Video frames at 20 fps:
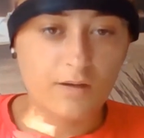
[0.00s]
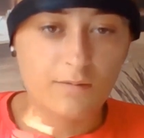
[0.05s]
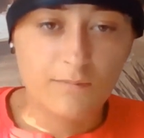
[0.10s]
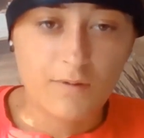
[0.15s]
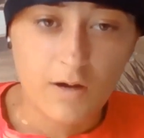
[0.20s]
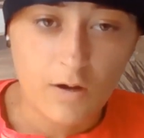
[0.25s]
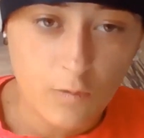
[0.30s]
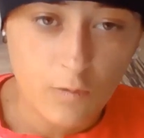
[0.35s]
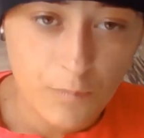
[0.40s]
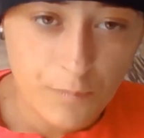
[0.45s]

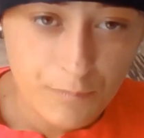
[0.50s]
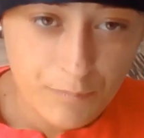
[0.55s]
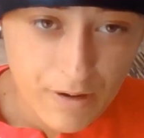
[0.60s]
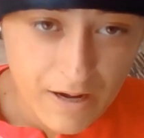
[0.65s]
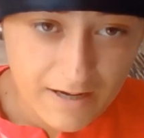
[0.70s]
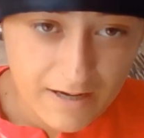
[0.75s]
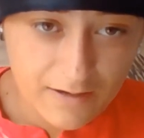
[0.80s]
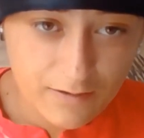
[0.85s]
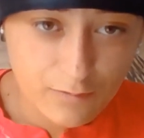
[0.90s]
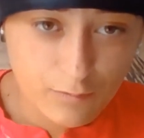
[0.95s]
my whole
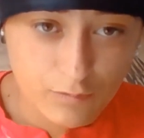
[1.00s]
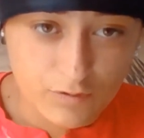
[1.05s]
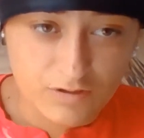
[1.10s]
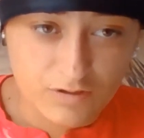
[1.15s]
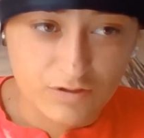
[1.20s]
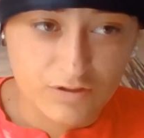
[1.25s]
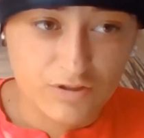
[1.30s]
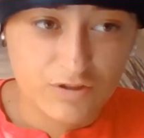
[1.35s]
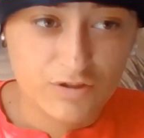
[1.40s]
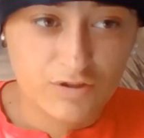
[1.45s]
back
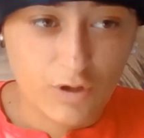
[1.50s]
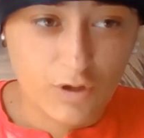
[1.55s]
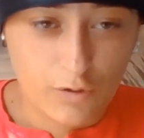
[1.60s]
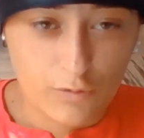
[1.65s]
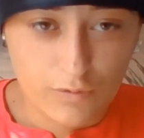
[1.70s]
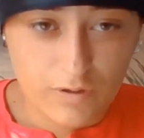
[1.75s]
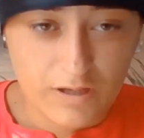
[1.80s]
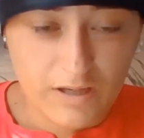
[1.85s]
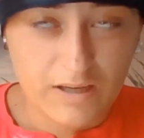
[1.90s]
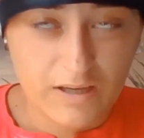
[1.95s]
was just
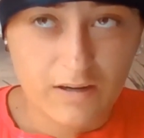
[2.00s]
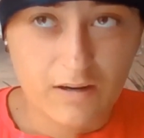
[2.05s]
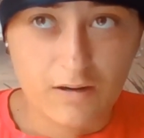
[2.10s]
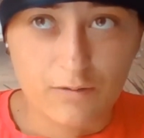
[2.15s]
soaking.